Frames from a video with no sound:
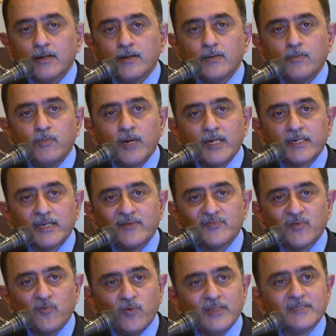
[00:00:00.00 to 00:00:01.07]
But if
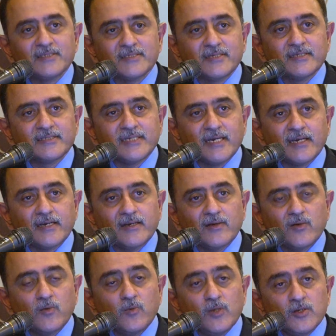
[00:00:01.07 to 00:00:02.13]
the winds recede,
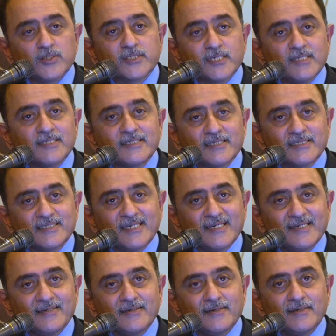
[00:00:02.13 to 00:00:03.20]
will you still
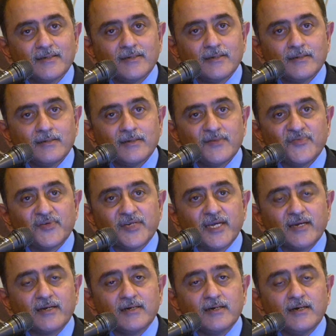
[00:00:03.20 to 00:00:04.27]
succeed? If you
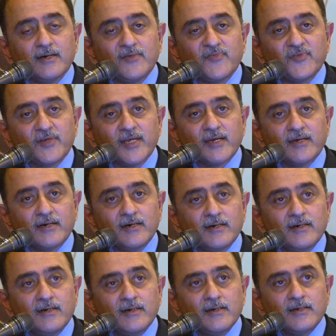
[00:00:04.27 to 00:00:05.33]
take a
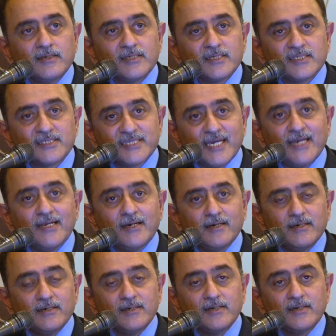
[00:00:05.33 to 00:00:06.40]
sailor,
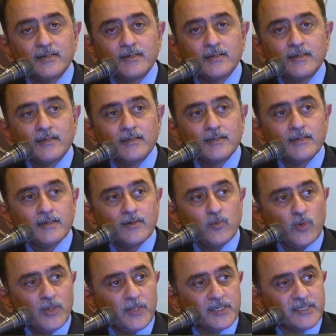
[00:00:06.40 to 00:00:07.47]

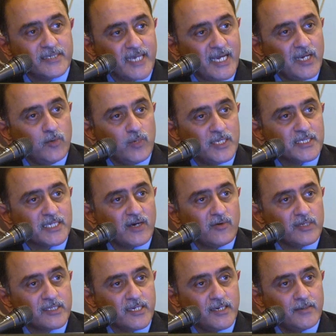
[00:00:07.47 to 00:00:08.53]
when the tailwinds are
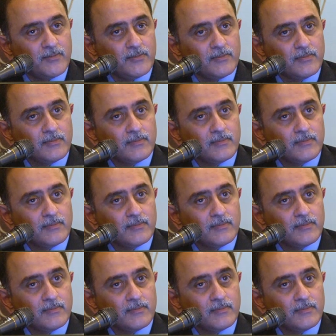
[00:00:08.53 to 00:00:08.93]
with him,